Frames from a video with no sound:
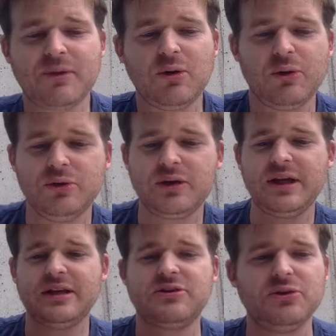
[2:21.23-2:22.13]
all your
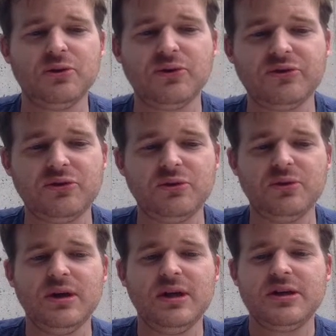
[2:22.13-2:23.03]
Git tools
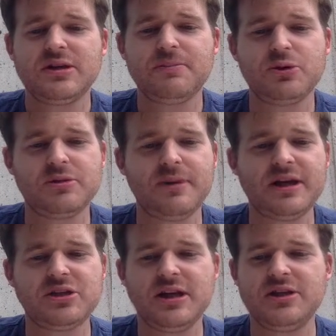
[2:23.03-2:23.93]
to push and
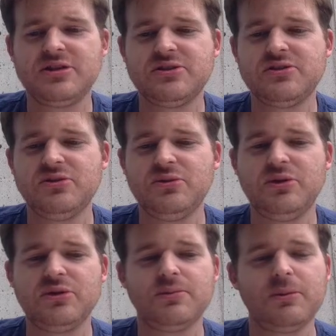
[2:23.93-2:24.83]
make changes to
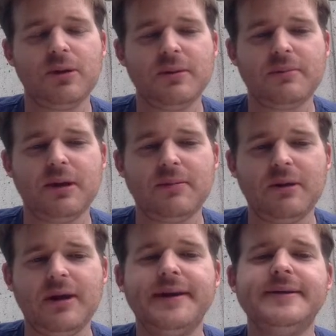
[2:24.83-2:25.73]
your deployment
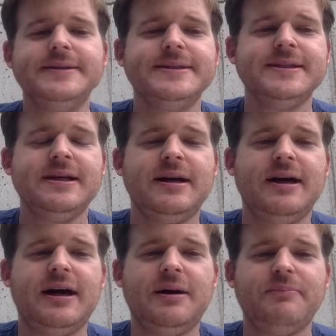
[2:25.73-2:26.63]
pipeline.
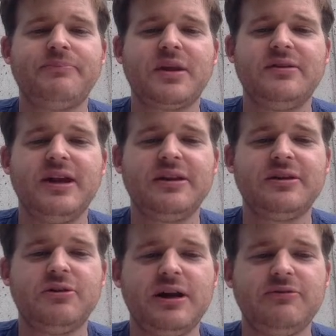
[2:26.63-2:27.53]
The other
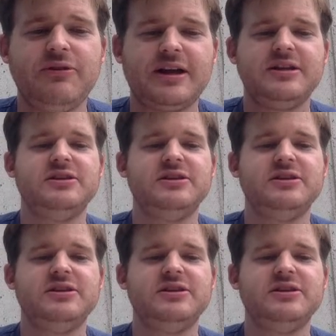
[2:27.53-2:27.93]
great fact